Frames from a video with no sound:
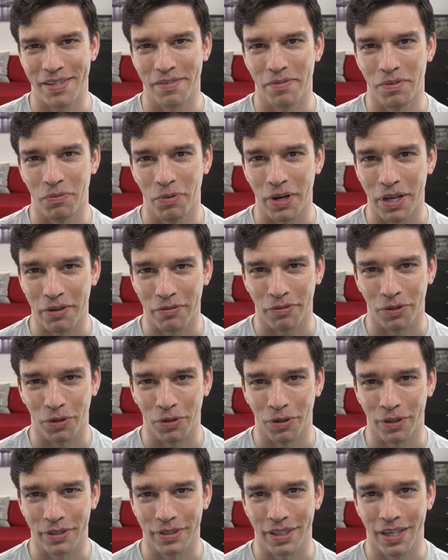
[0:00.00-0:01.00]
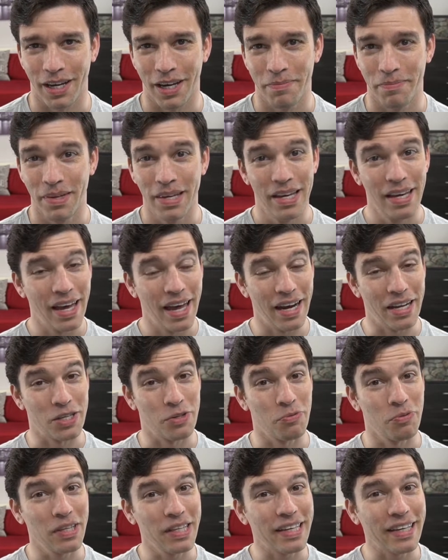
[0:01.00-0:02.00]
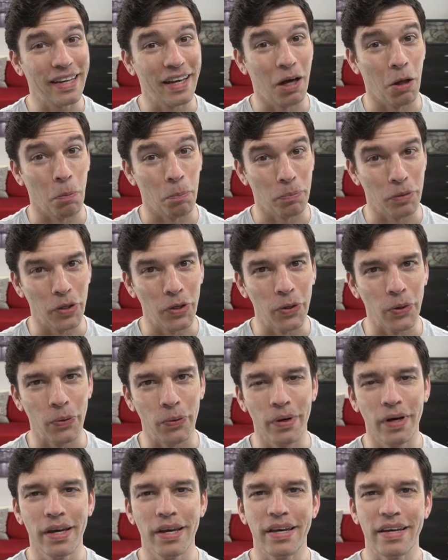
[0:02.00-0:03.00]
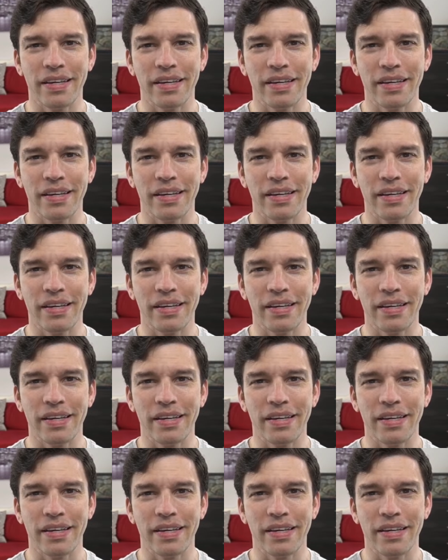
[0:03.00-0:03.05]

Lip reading: I've been waiting for a long time and it's really going to help you.